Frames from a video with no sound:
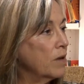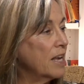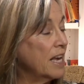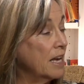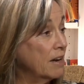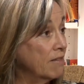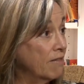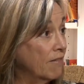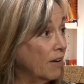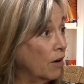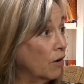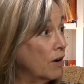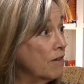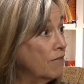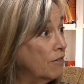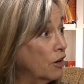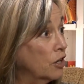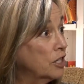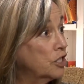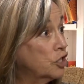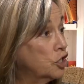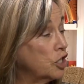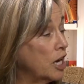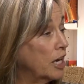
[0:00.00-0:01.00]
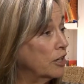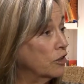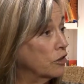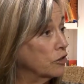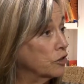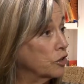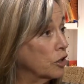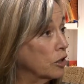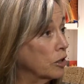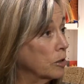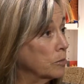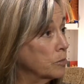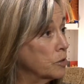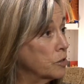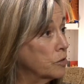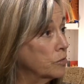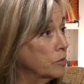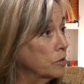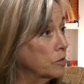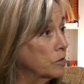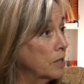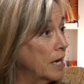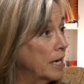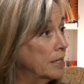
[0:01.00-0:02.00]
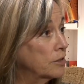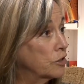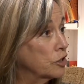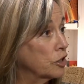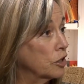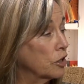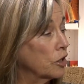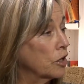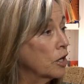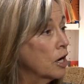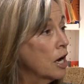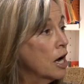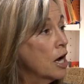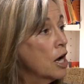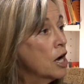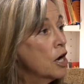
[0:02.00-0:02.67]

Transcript: in very, very gender terms through nature.